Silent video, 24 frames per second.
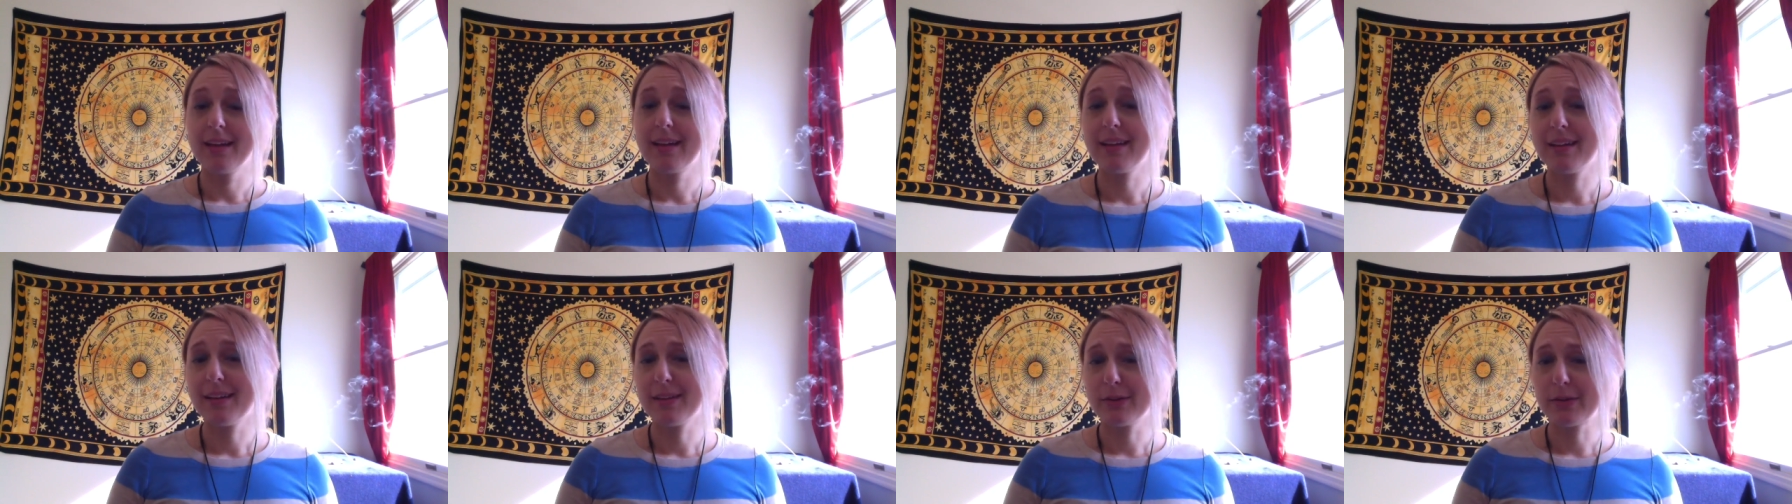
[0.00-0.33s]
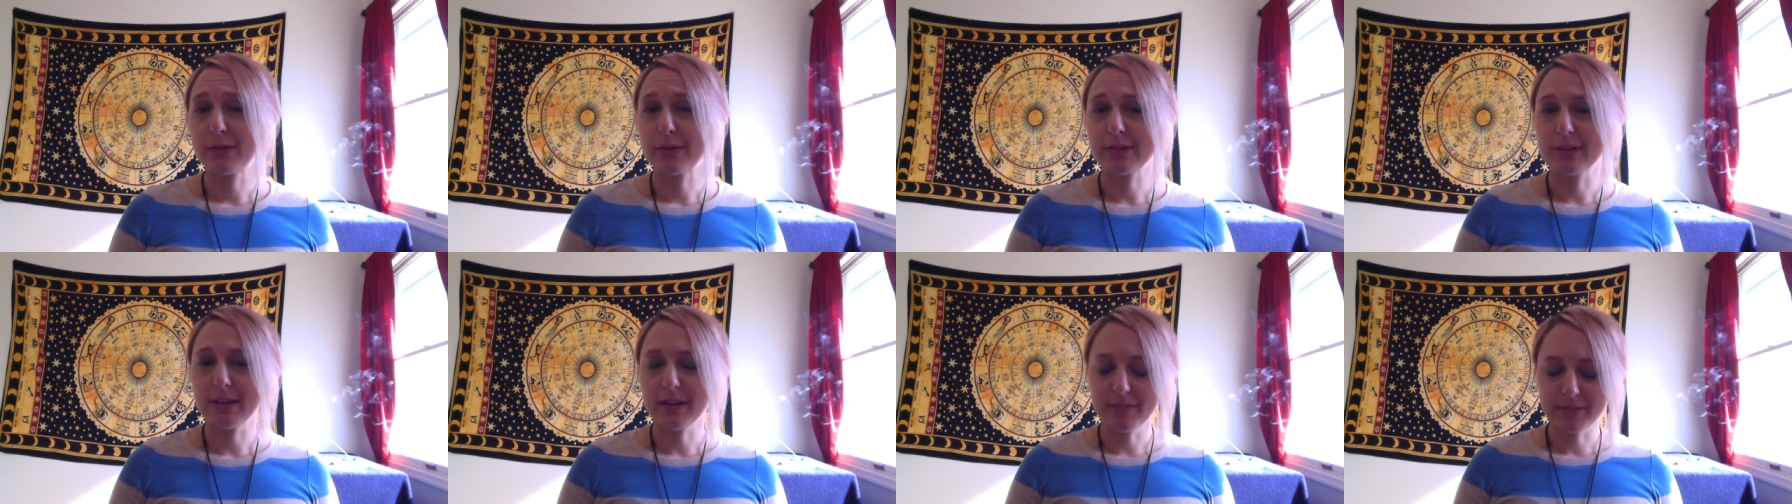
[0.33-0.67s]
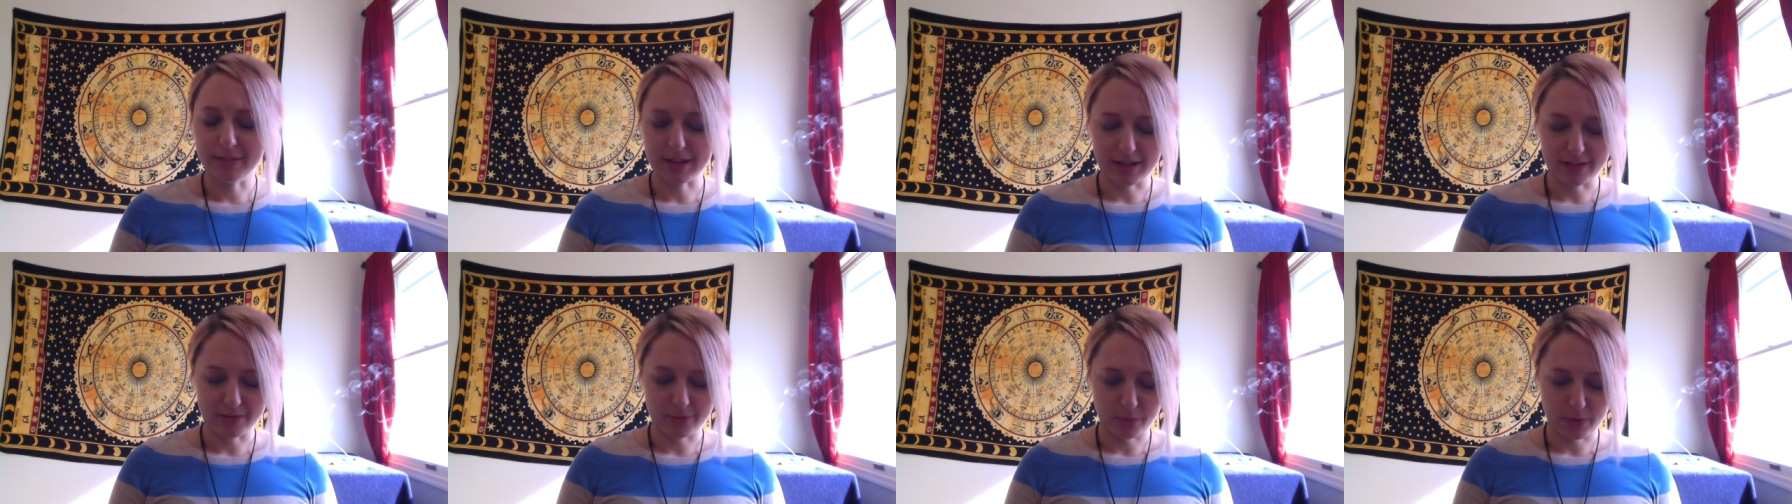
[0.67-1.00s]
In your love
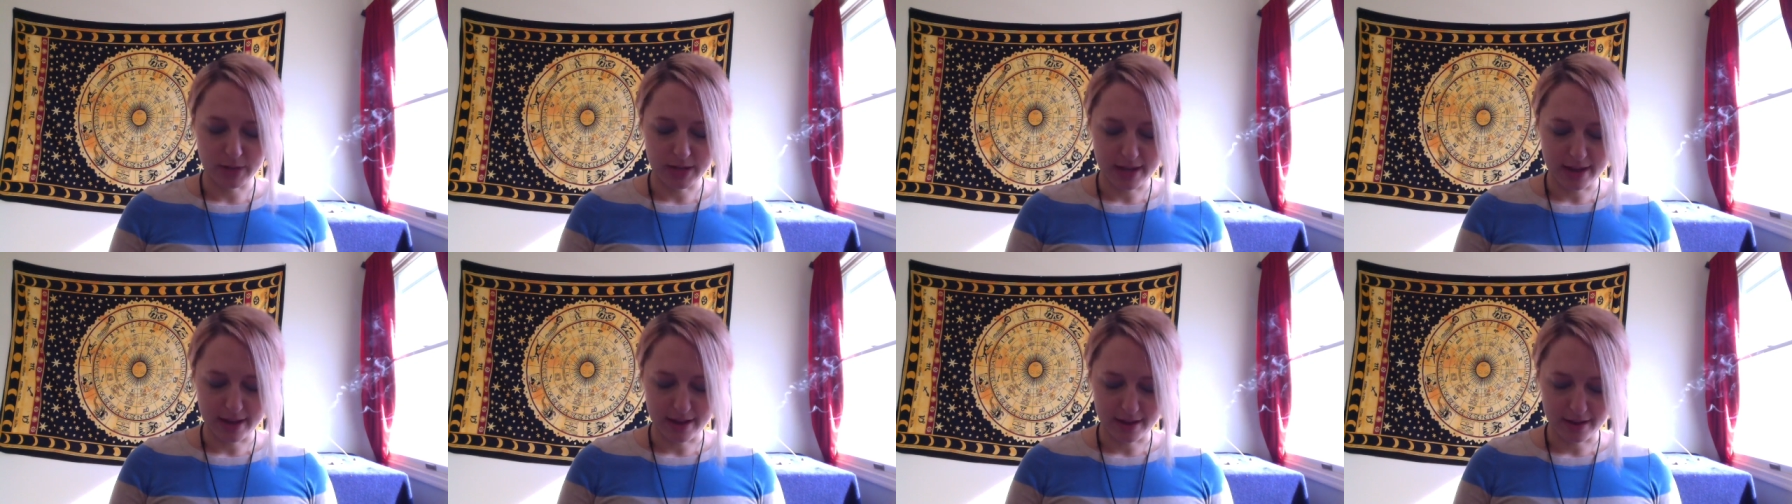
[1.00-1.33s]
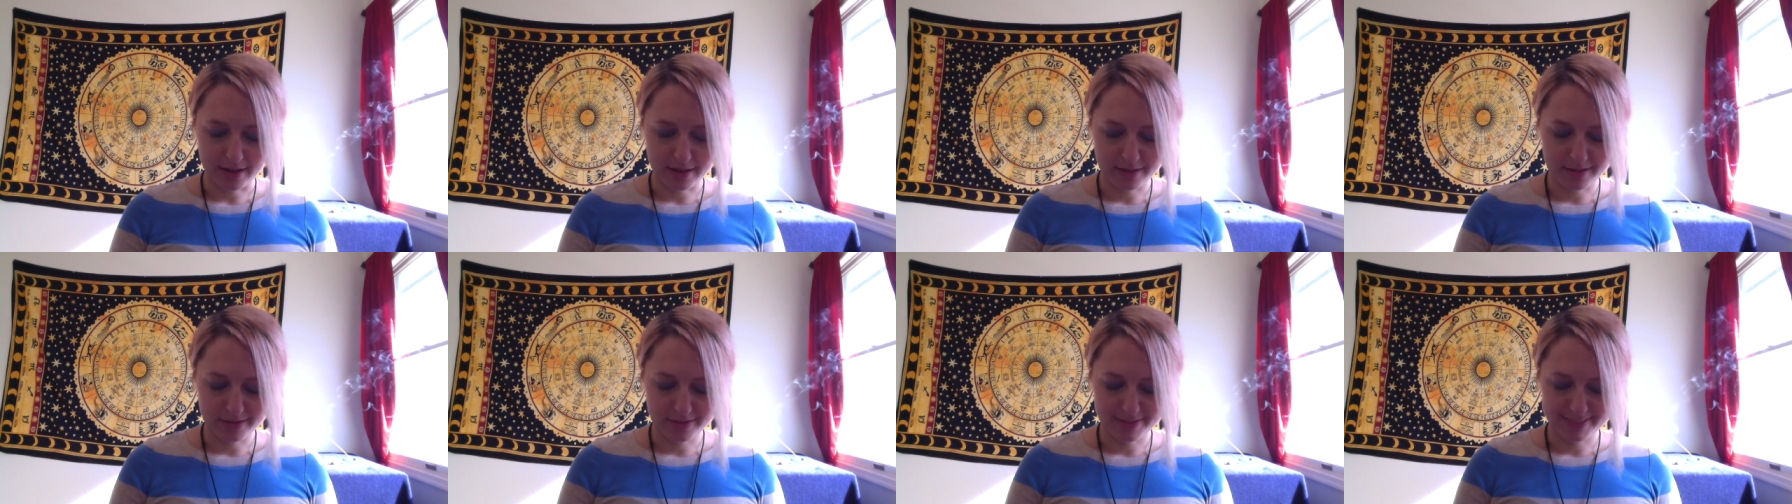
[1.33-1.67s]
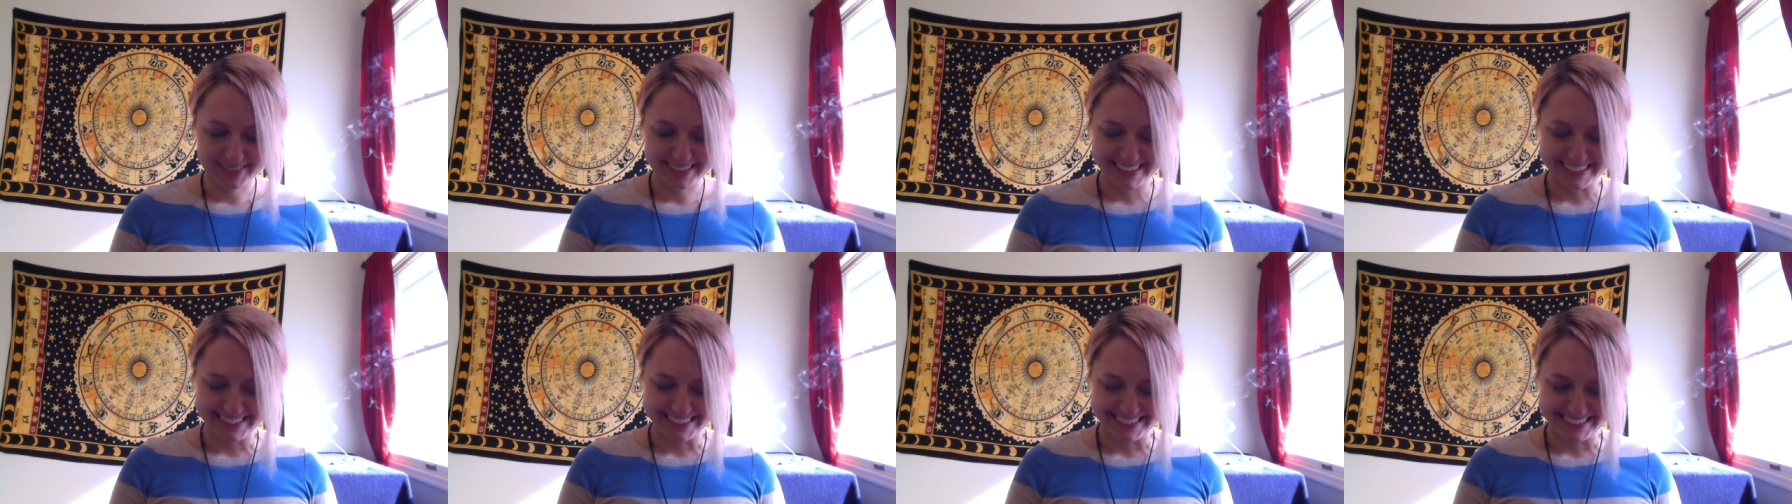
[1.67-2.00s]
life, we have,
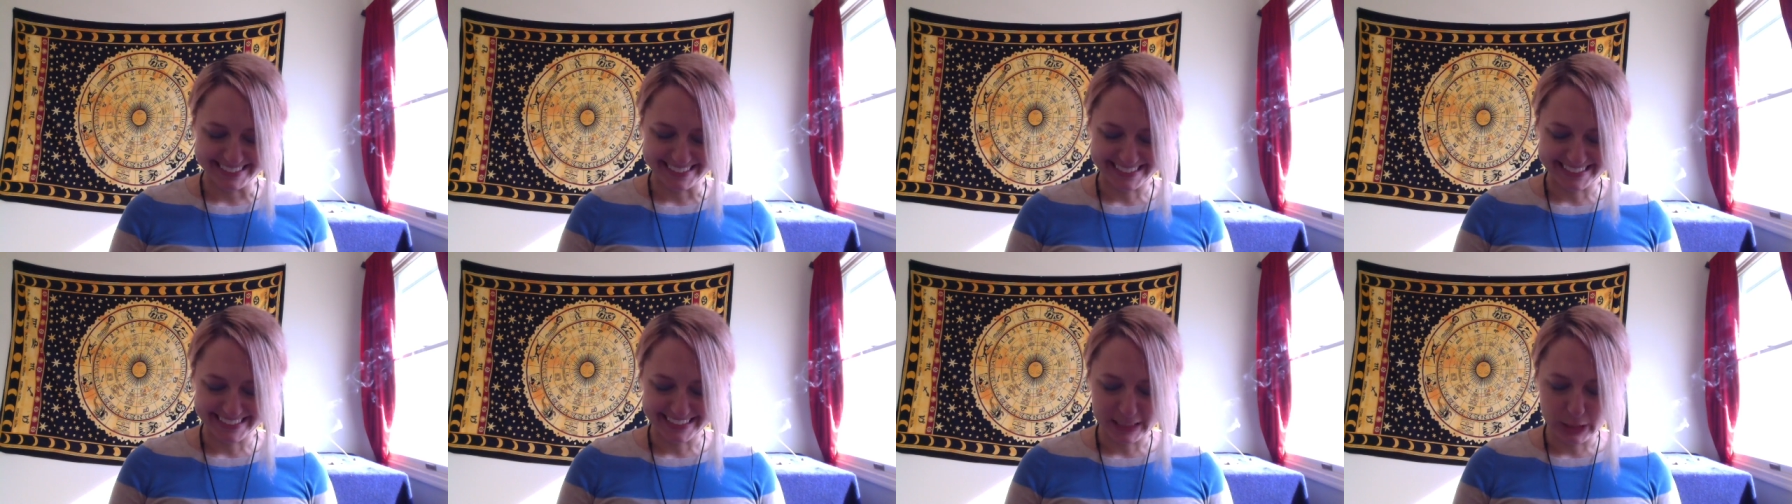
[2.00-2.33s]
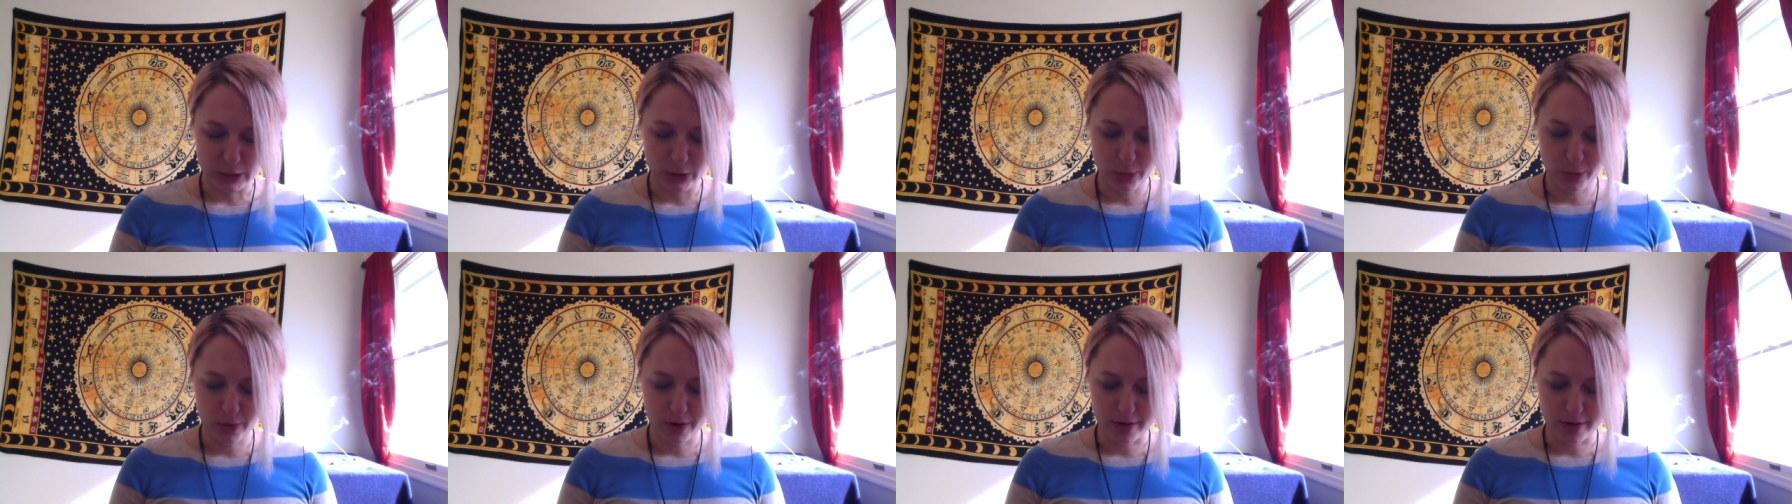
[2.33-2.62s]
you